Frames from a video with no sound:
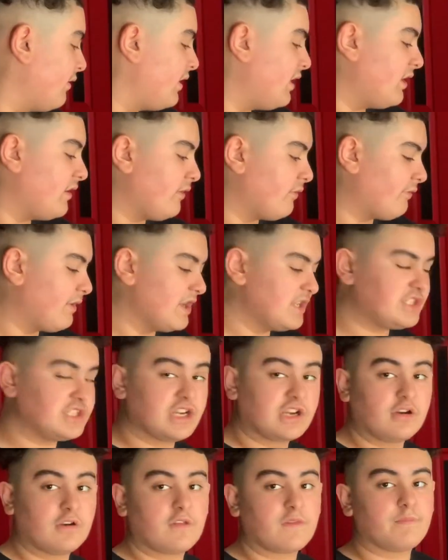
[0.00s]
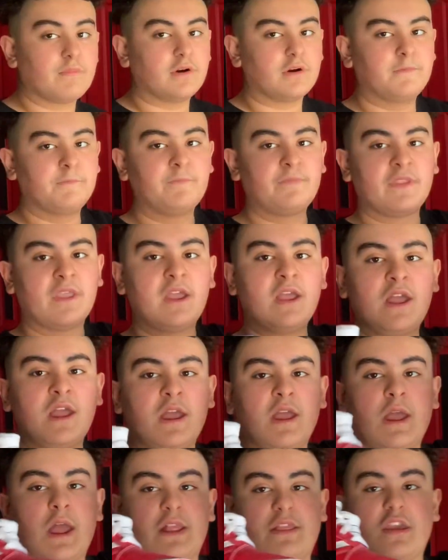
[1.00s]
there and the red checkers, but
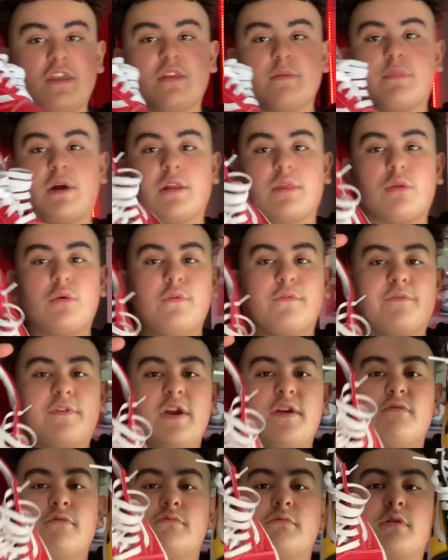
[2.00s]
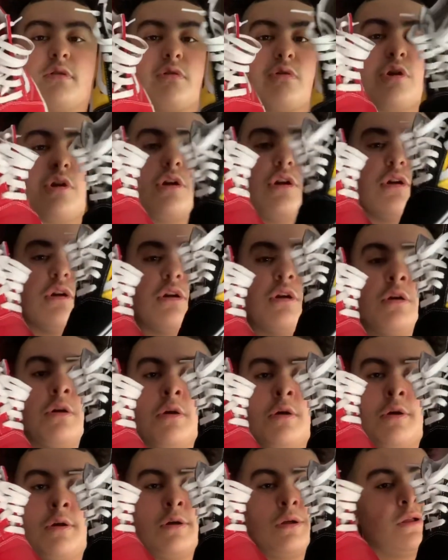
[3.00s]
these are my two favorite ones right here.
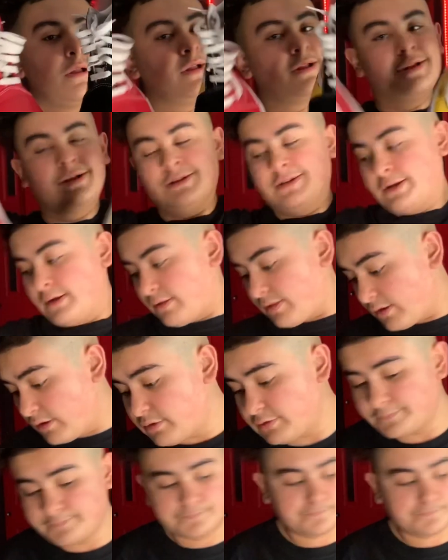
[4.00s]
So